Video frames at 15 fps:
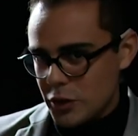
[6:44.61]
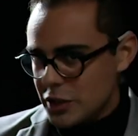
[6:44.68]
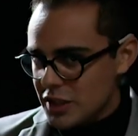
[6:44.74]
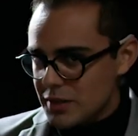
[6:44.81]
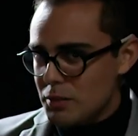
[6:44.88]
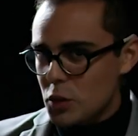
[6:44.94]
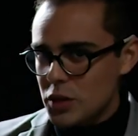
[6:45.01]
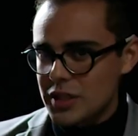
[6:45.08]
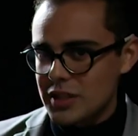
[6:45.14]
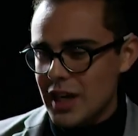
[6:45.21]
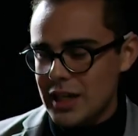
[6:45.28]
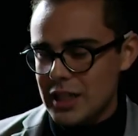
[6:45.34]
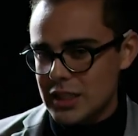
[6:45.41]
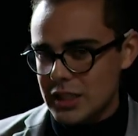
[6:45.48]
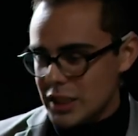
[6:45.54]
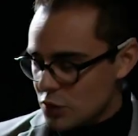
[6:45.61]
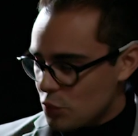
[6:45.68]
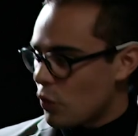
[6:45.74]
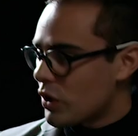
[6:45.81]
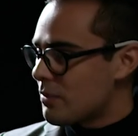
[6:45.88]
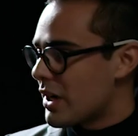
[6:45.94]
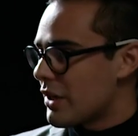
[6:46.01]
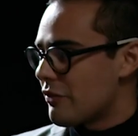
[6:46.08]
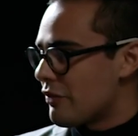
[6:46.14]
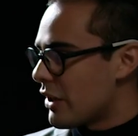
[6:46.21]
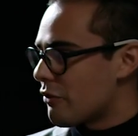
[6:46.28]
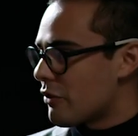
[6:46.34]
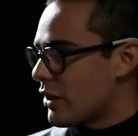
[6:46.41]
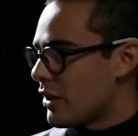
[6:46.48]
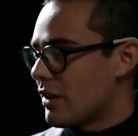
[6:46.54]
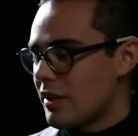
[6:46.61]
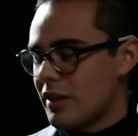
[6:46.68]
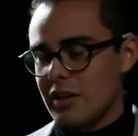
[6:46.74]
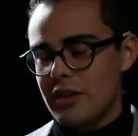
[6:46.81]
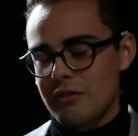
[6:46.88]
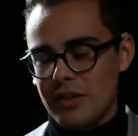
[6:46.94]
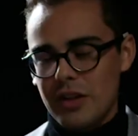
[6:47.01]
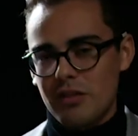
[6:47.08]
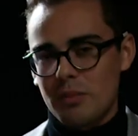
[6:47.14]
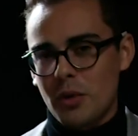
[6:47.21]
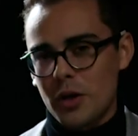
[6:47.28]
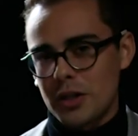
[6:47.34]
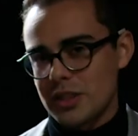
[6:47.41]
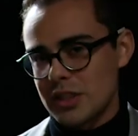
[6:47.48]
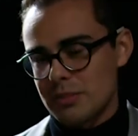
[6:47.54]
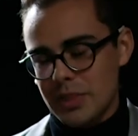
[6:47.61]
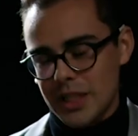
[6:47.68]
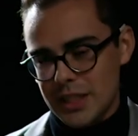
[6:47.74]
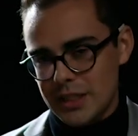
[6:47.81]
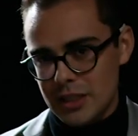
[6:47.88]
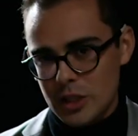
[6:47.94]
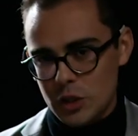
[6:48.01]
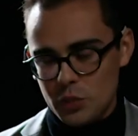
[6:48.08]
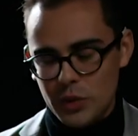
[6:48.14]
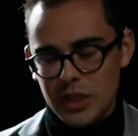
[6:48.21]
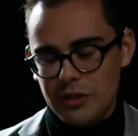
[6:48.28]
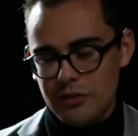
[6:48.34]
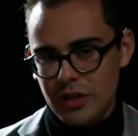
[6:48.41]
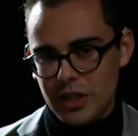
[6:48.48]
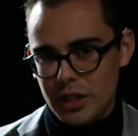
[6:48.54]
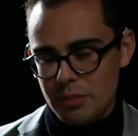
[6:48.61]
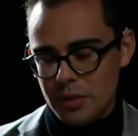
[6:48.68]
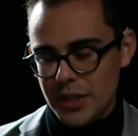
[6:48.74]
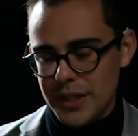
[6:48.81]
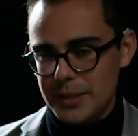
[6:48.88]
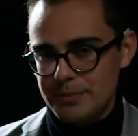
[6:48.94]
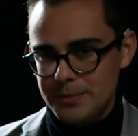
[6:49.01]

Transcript: It's the most it's one of my favorite parts of the piece, and it's really fun to play.